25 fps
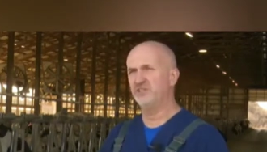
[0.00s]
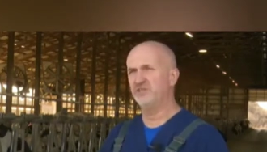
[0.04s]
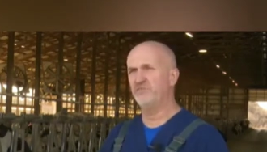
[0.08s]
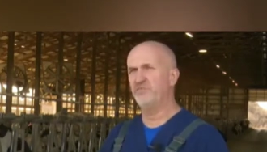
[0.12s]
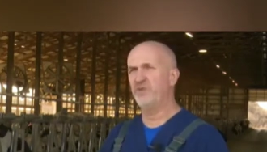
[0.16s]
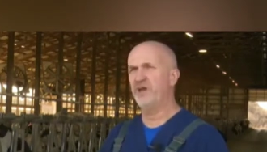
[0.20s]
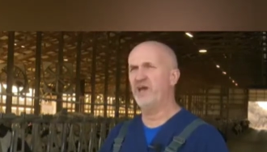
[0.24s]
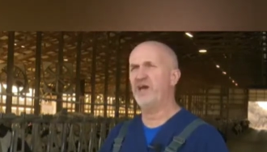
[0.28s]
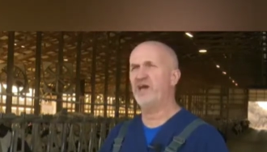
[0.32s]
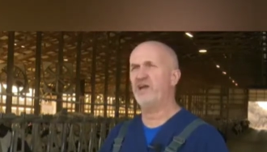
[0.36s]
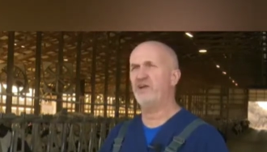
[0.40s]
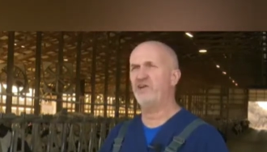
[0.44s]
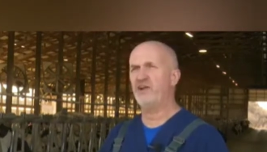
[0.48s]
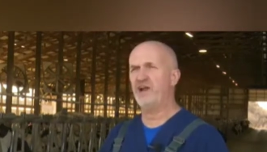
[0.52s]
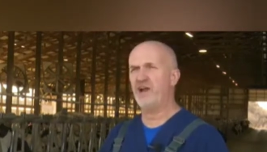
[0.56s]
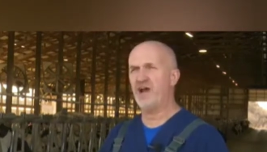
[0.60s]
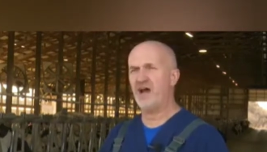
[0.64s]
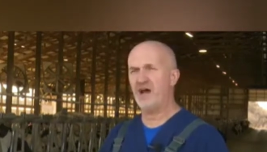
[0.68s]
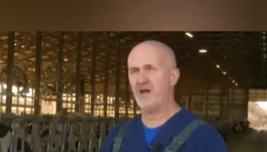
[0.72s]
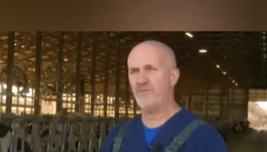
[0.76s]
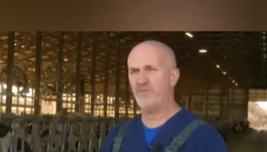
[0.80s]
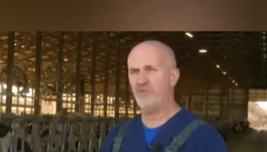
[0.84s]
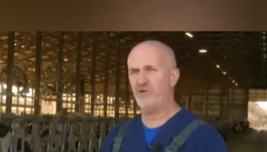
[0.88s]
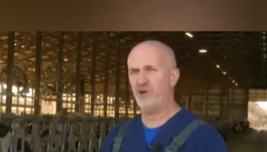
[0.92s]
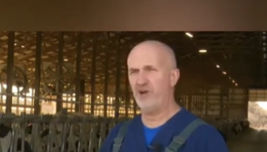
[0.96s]
battery
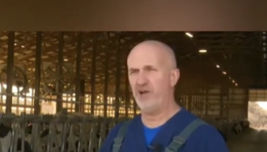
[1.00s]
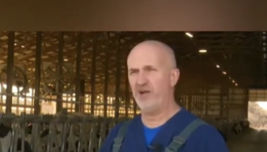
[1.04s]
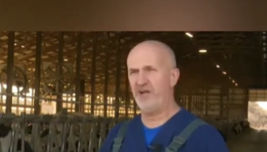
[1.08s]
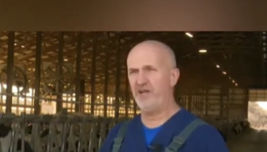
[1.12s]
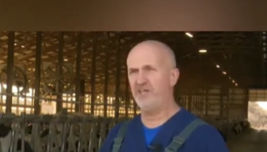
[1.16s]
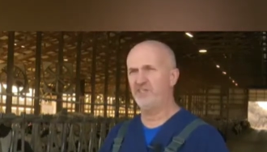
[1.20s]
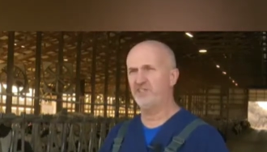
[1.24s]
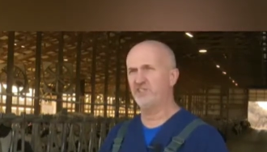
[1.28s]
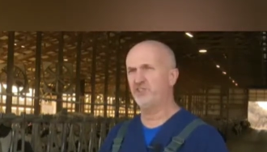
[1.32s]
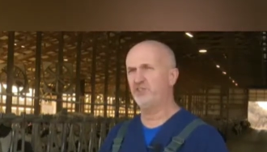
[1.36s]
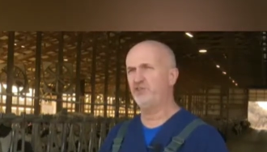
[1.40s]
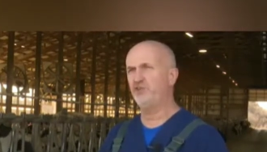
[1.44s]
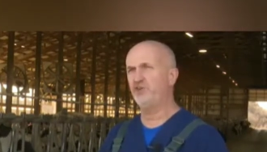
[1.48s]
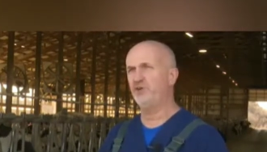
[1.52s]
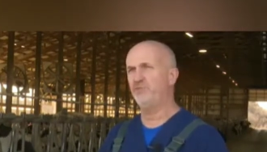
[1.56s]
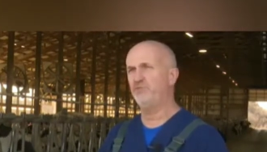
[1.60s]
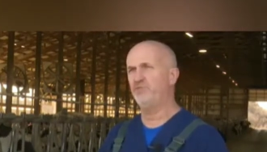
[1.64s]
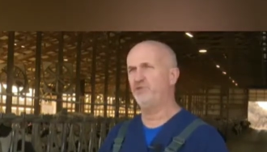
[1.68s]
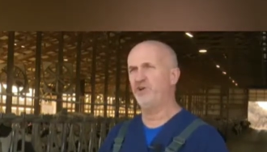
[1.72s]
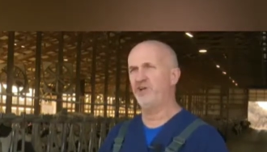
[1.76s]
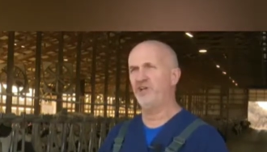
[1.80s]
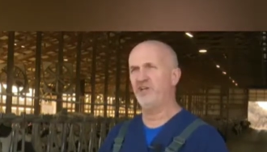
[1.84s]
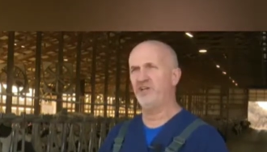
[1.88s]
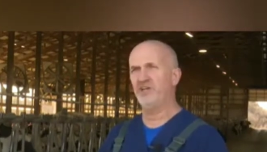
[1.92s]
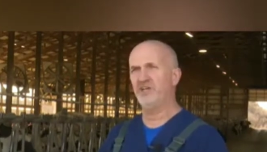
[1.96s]
operated, so you could
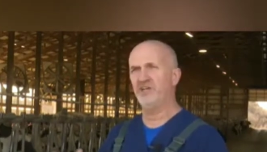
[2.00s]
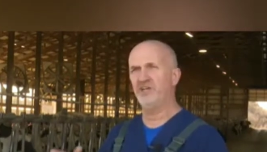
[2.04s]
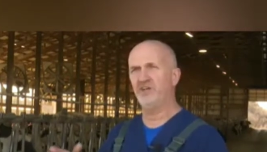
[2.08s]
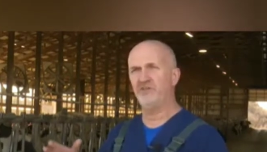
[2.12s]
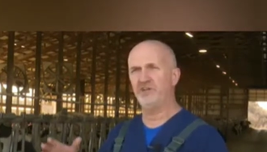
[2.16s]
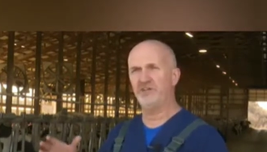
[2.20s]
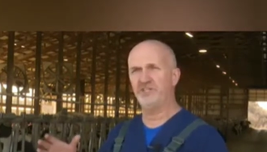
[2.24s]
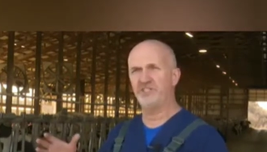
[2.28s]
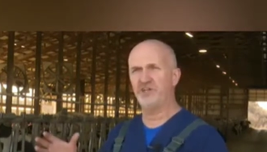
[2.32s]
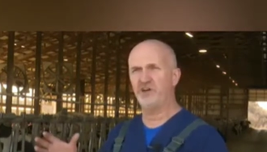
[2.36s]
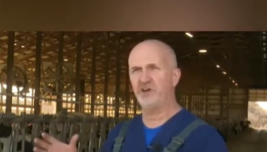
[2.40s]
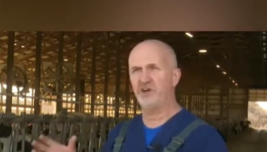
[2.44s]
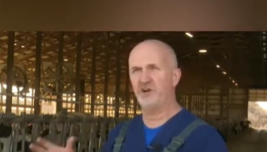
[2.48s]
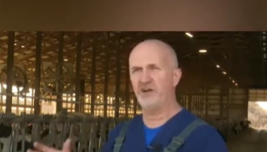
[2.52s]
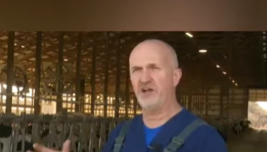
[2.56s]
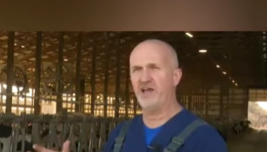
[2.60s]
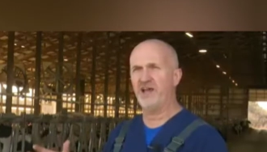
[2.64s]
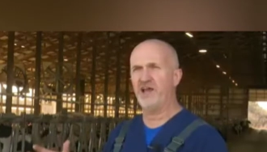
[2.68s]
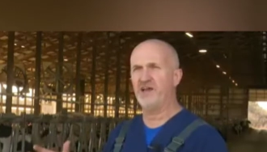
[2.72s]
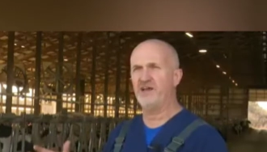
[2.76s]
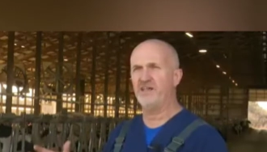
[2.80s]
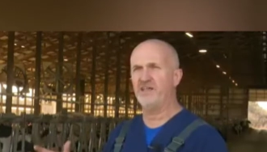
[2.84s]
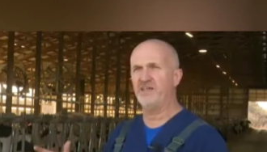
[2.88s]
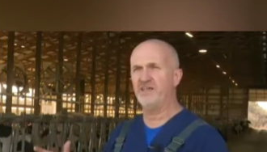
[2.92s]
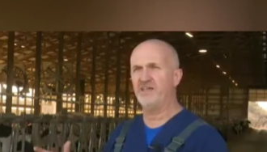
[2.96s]
put it in a return
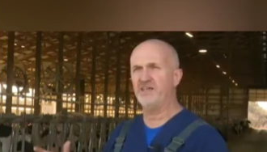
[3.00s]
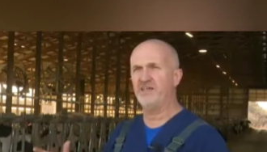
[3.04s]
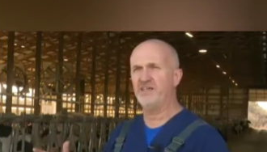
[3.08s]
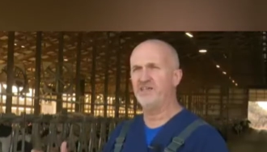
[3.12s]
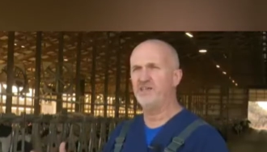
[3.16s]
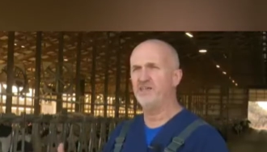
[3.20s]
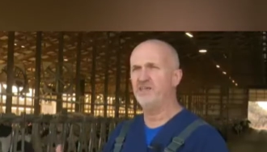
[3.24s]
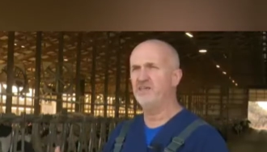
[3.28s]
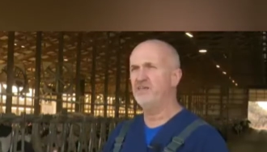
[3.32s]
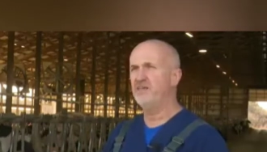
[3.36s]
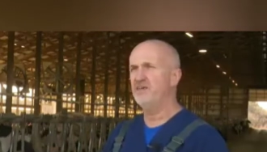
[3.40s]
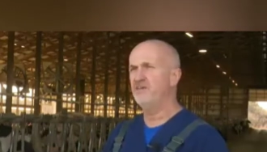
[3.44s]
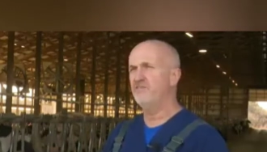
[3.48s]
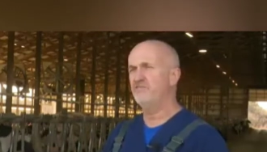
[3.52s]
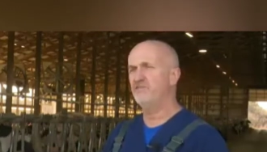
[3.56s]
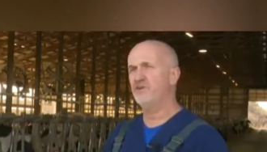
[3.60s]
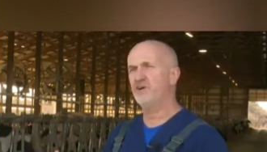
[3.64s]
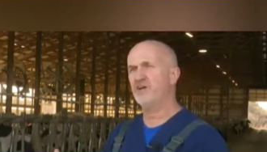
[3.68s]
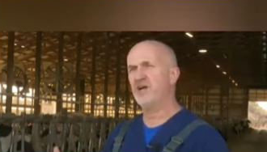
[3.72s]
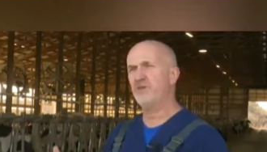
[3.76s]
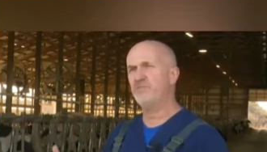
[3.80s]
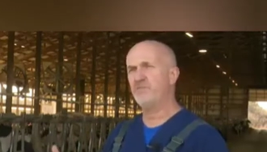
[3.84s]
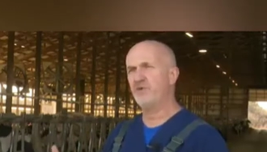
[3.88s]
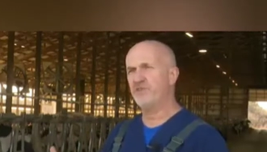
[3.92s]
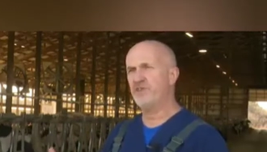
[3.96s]
alley for a
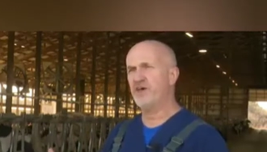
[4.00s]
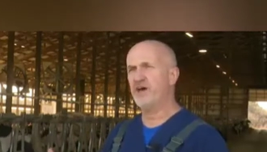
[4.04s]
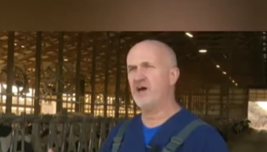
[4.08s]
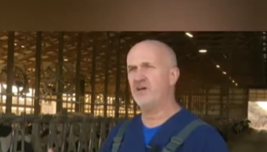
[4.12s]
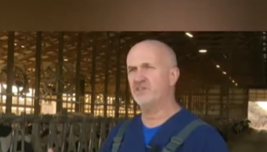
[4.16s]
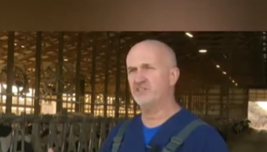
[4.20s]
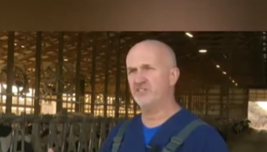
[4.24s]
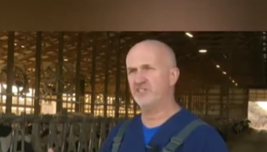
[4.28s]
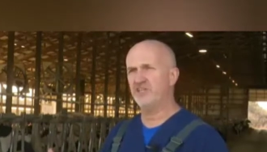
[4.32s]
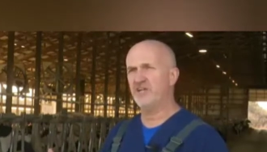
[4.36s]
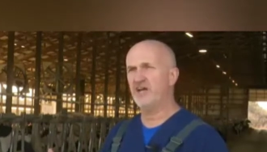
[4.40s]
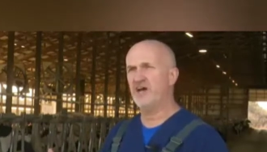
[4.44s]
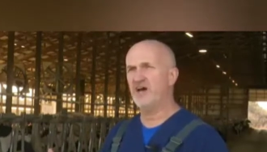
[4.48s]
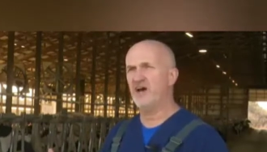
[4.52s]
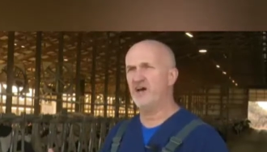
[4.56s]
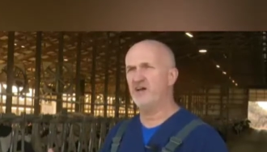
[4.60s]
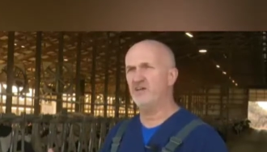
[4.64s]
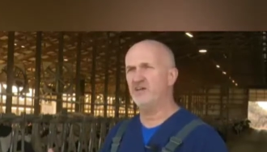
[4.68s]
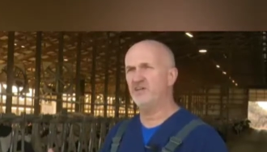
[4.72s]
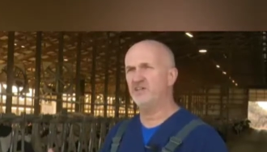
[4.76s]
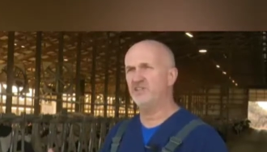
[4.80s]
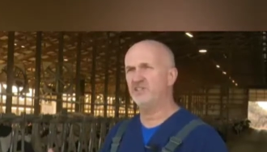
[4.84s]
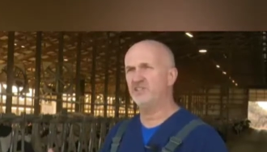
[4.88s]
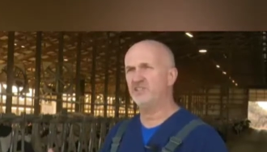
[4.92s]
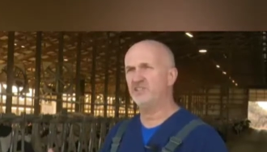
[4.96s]
couple
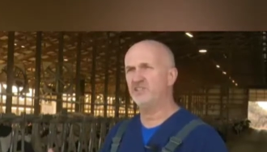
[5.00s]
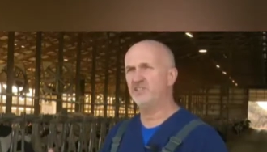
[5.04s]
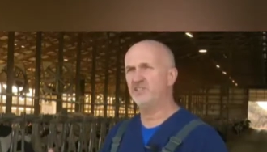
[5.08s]
$1,000s.